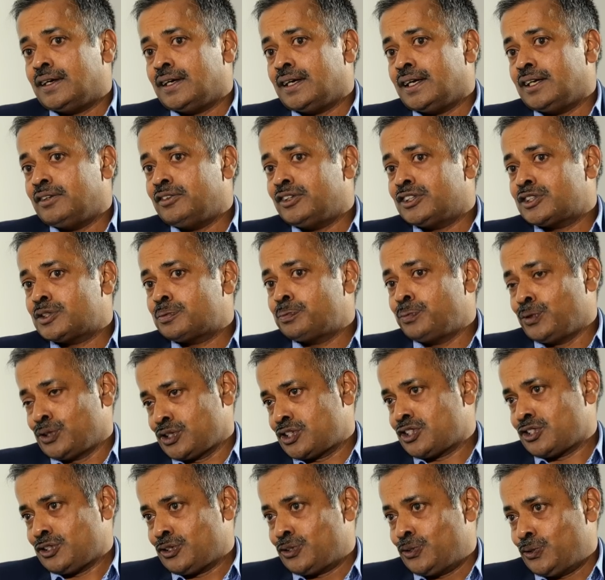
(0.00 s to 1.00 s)
I was
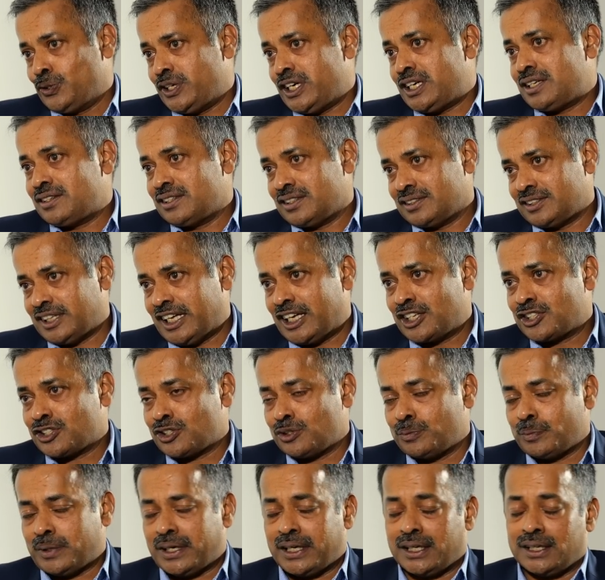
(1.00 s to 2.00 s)
pushed to do it thanks
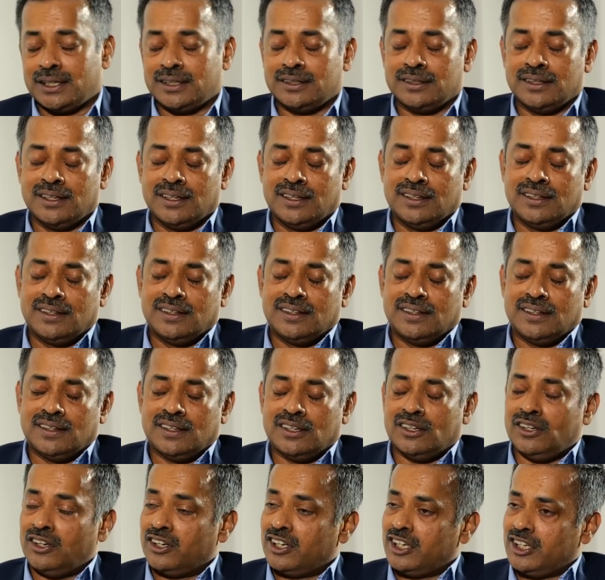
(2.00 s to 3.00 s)
to my
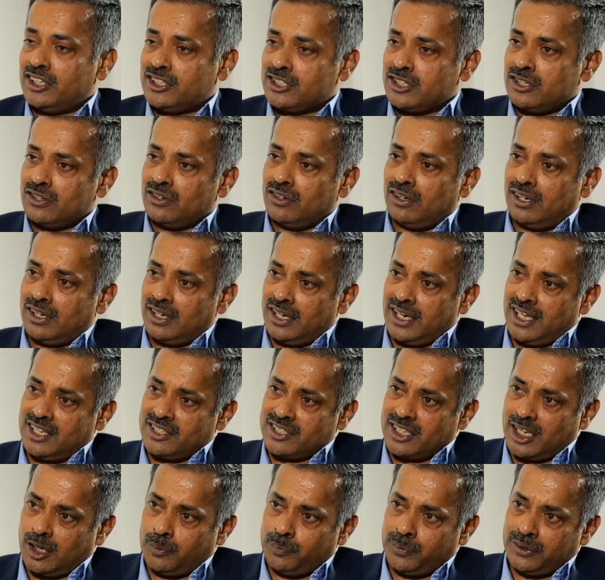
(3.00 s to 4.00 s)
organization called
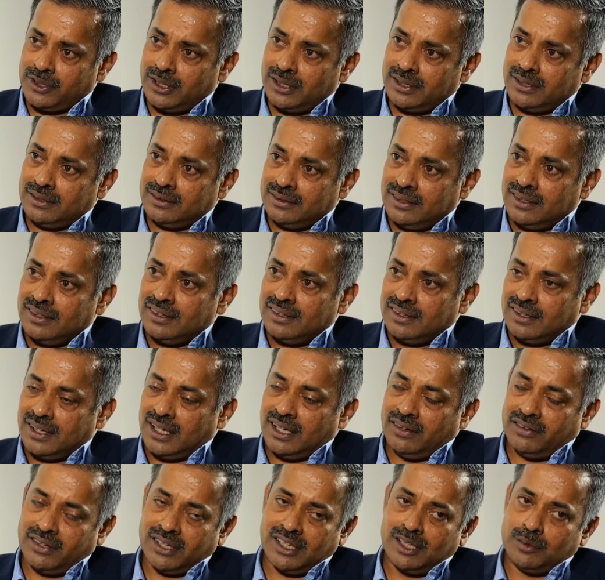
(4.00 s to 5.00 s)
Reliance Capital.
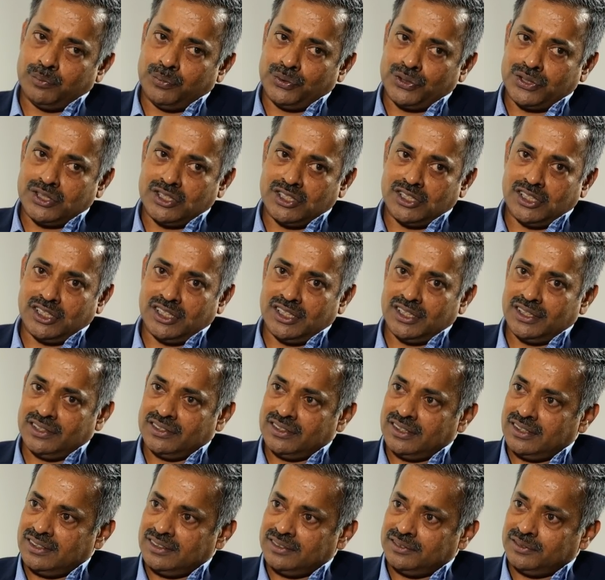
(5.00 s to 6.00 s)
Avarana pushed it,
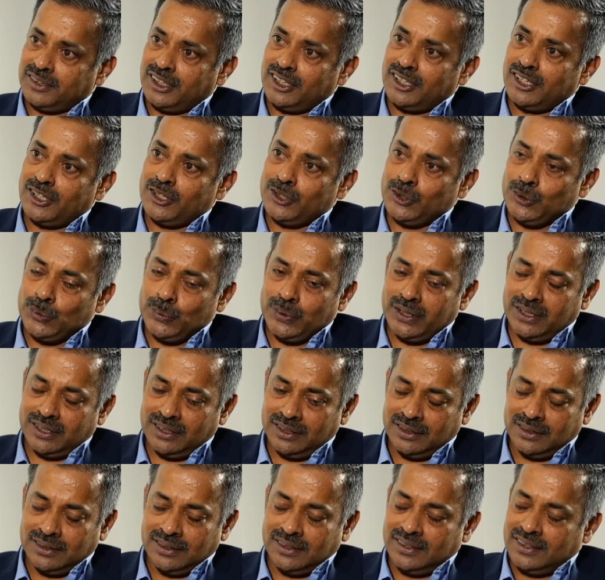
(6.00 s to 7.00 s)
why can't I do it?
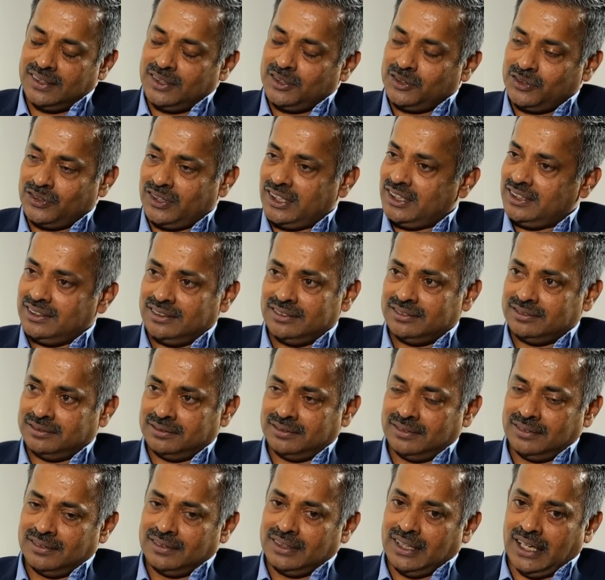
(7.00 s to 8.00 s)
So
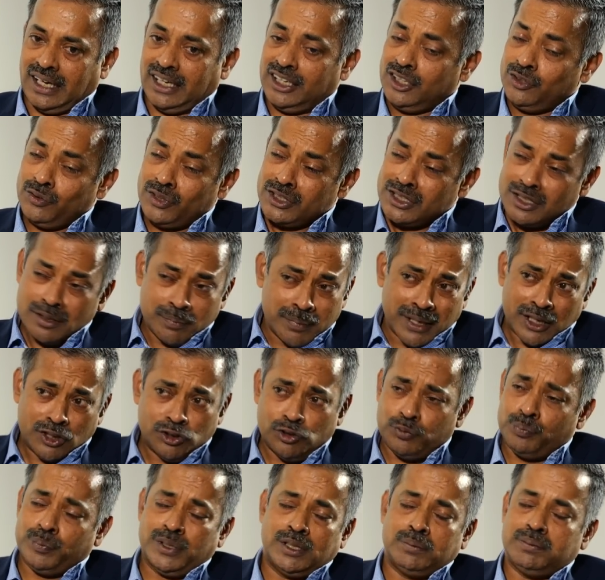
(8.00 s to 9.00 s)
it was in the back
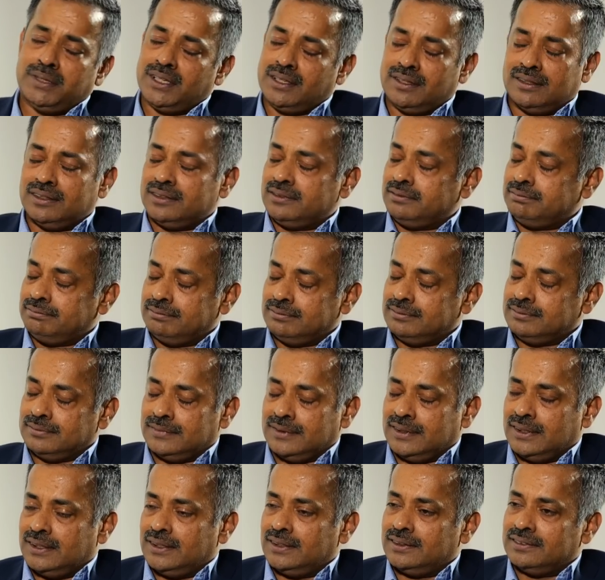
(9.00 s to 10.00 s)
of mind, but
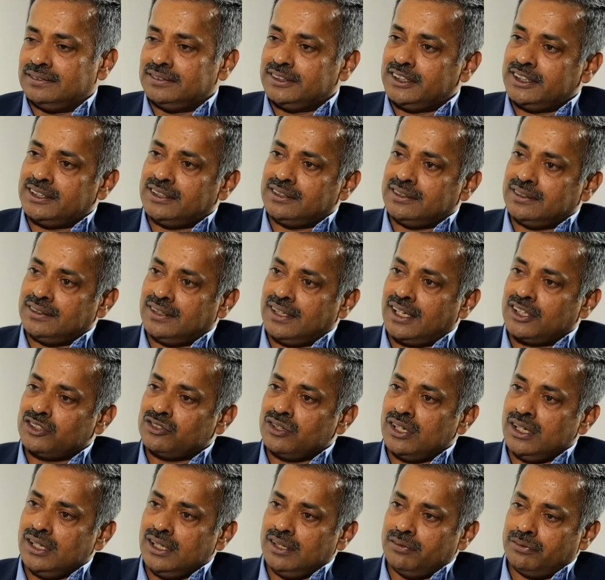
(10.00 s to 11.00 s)
it
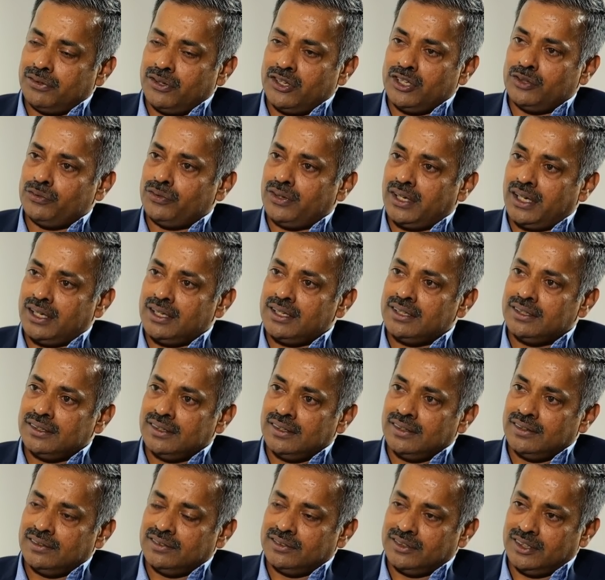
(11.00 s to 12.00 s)
actually fructified
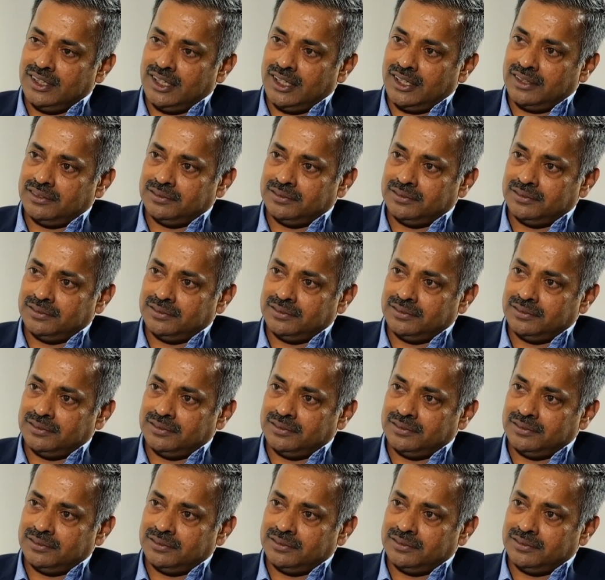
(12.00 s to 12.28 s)
there.